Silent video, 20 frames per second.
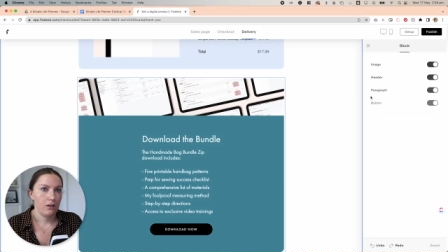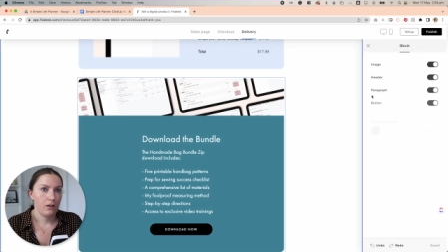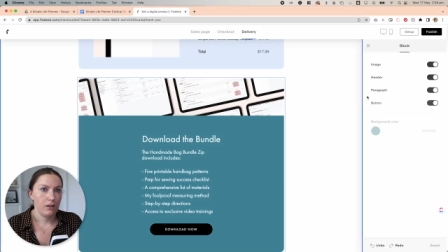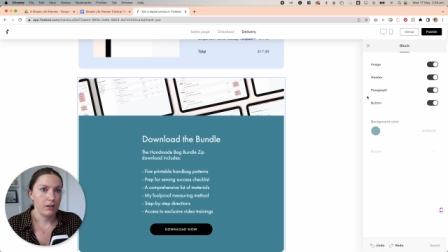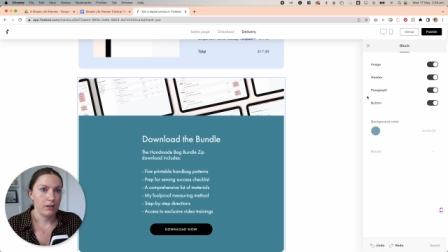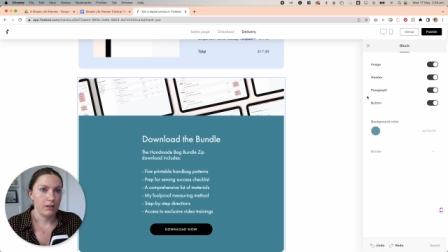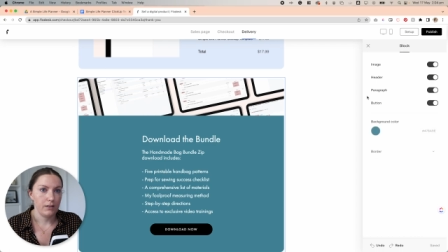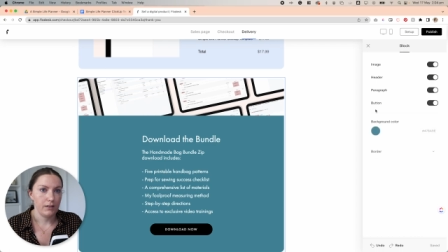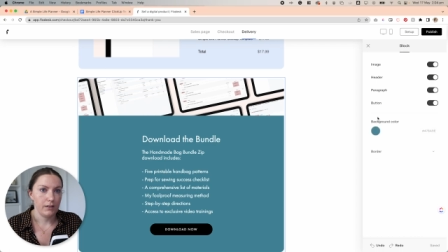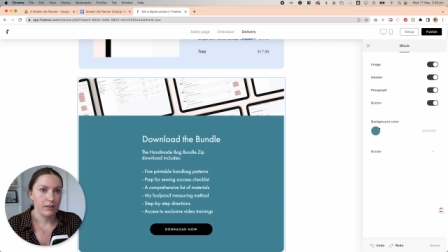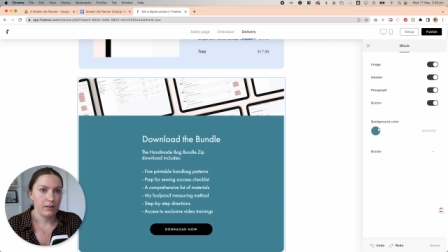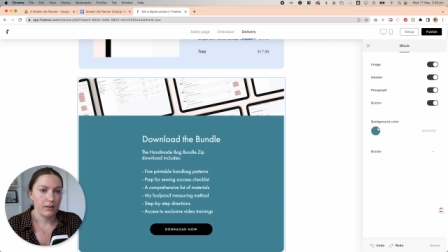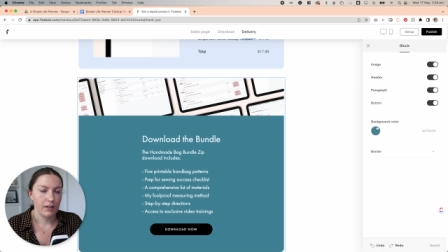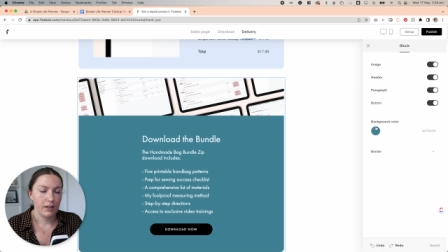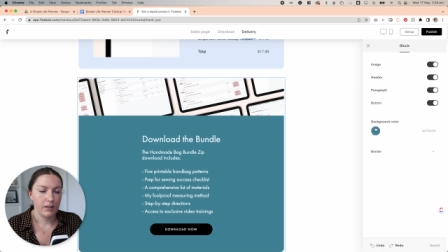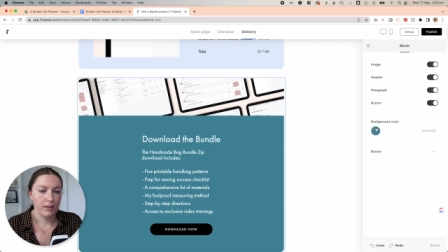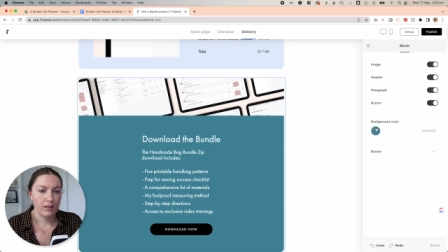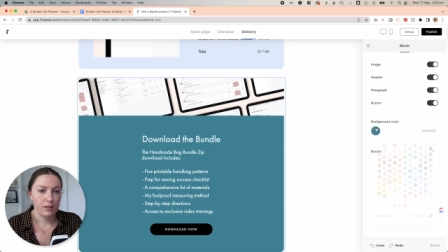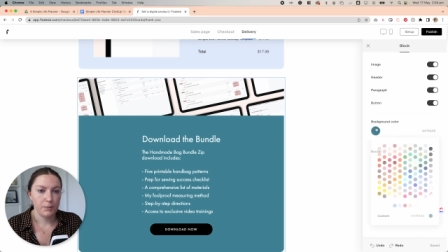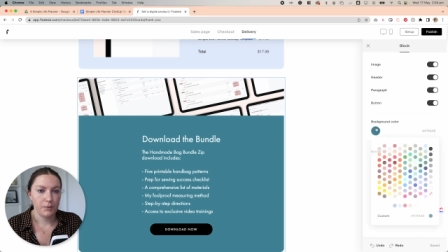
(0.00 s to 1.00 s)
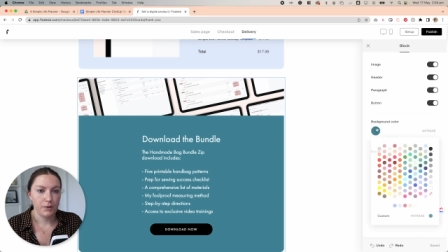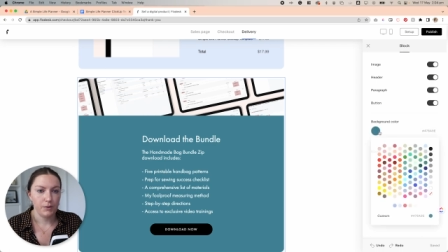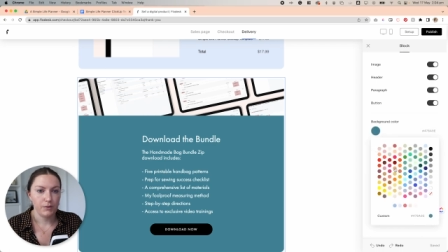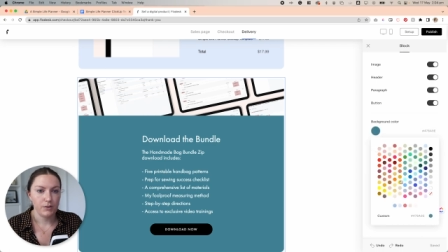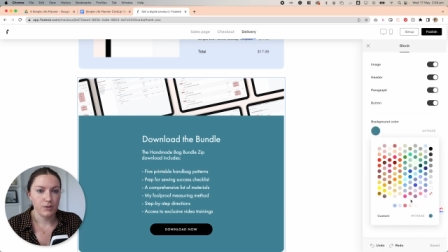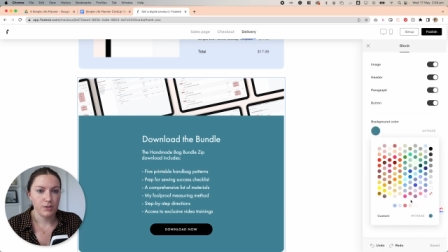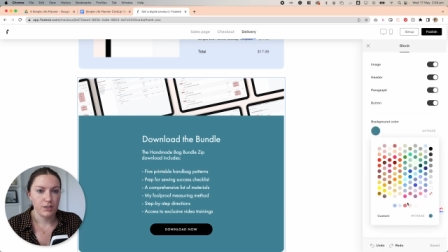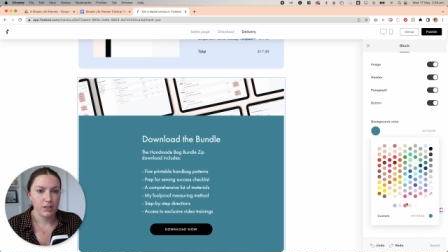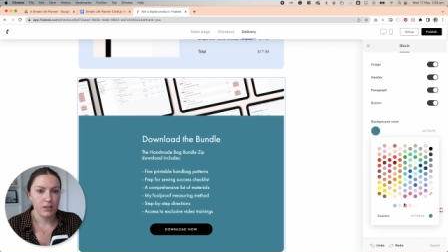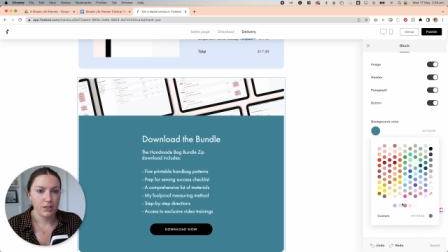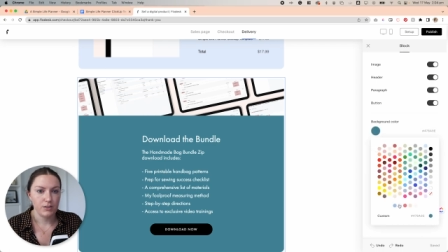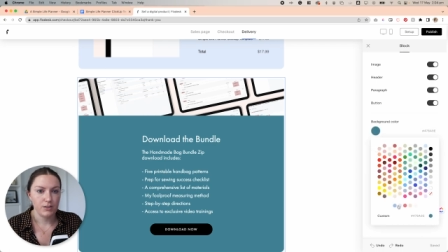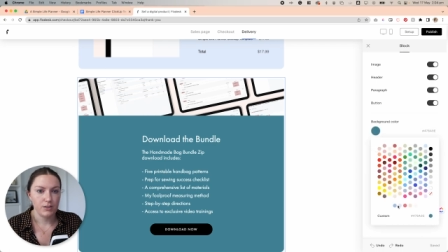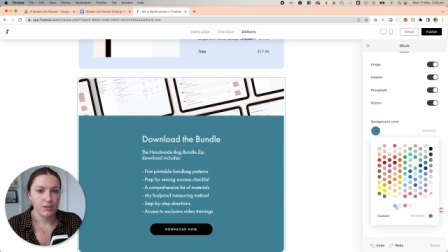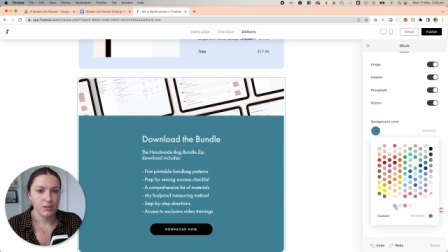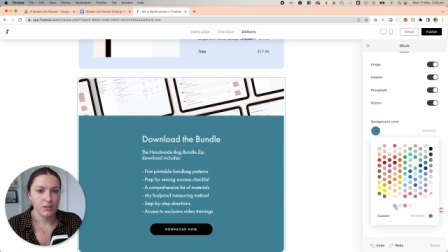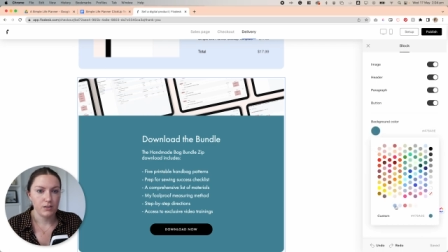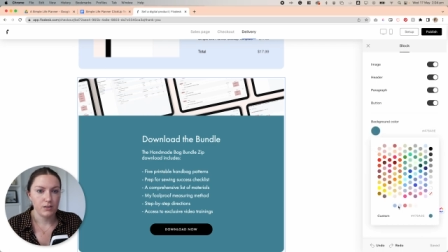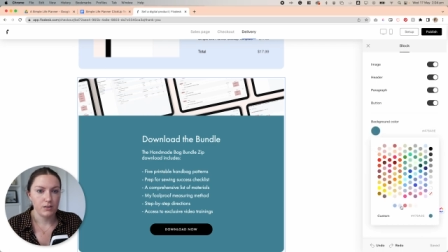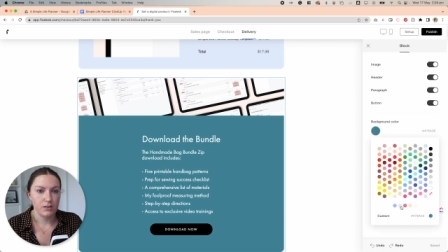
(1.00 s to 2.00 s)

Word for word: And again, I'm going to change this